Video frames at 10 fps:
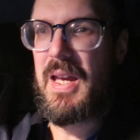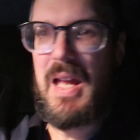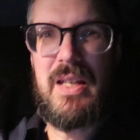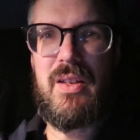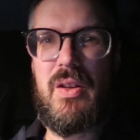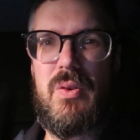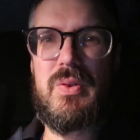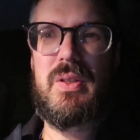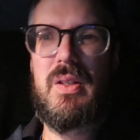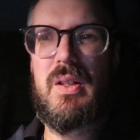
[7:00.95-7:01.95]
any of
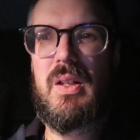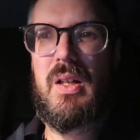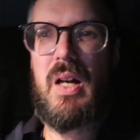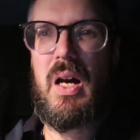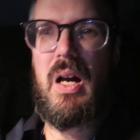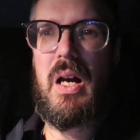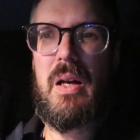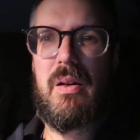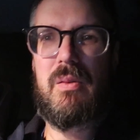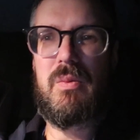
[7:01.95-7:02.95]
those. Uh,
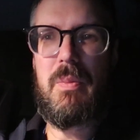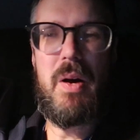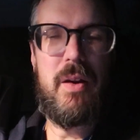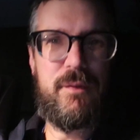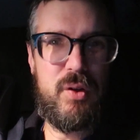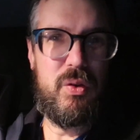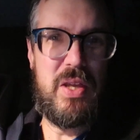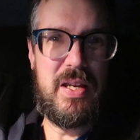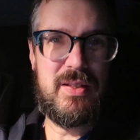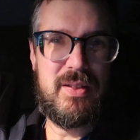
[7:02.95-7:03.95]
we bought a few
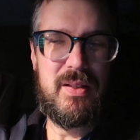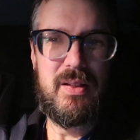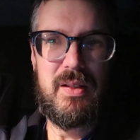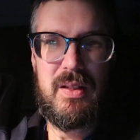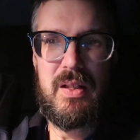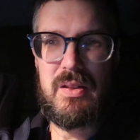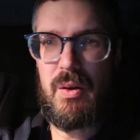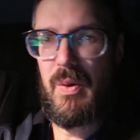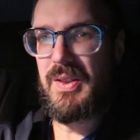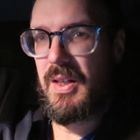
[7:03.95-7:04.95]
things, so
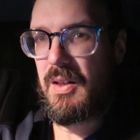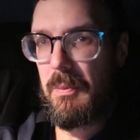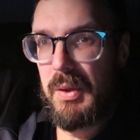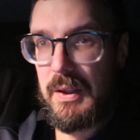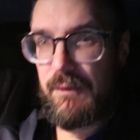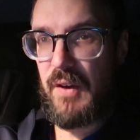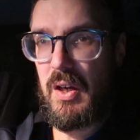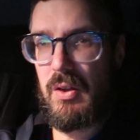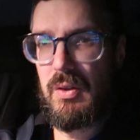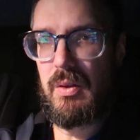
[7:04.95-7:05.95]
it wasn't a complete
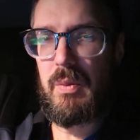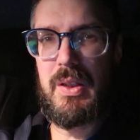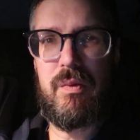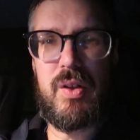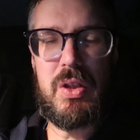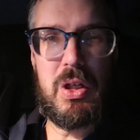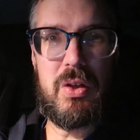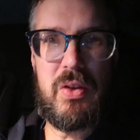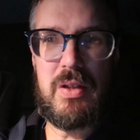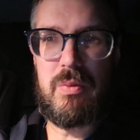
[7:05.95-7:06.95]
fail. We did
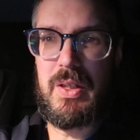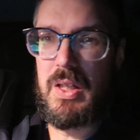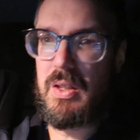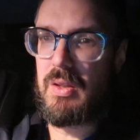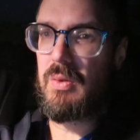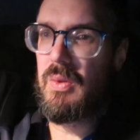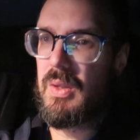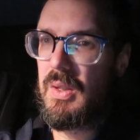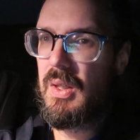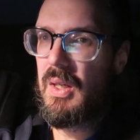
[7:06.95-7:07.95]
return things we needed to.
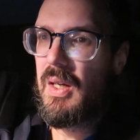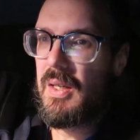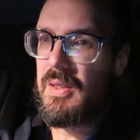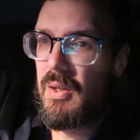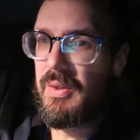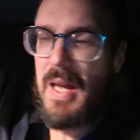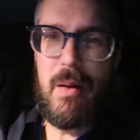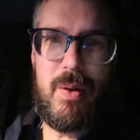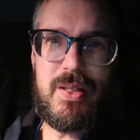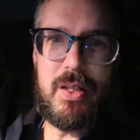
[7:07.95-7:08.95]
So yeah,
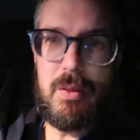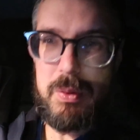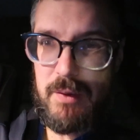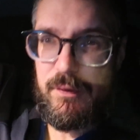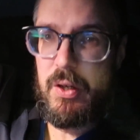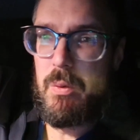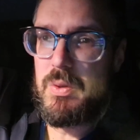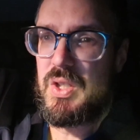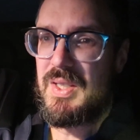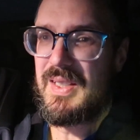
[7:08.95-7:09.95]
it wasn't a complete fail, it
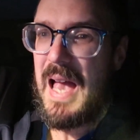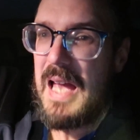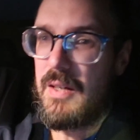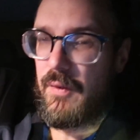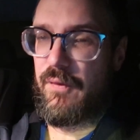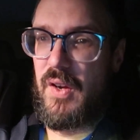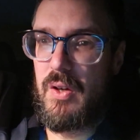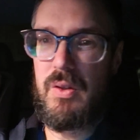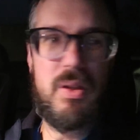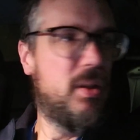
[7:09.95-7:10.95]
was just kind of a fail.